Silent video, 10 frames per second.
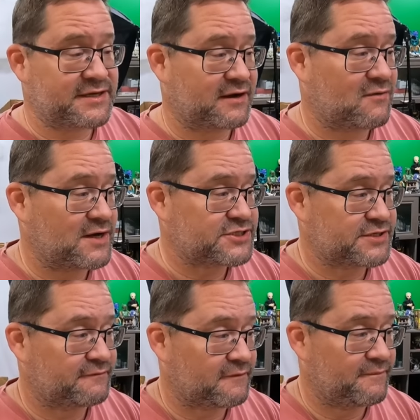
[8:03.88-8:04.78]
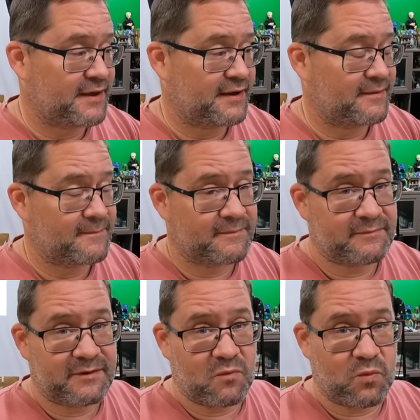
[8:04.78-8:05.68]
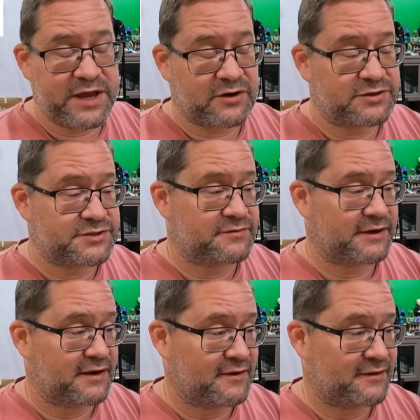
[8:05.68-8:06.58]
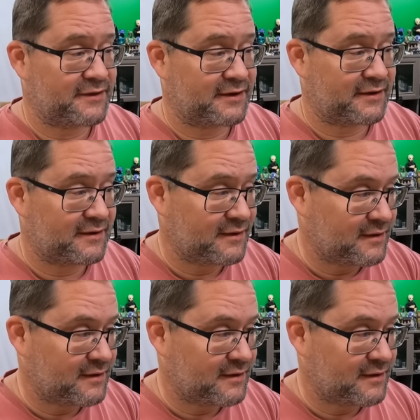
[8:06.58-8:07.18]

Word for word: did a question from them a week or two ago, I think.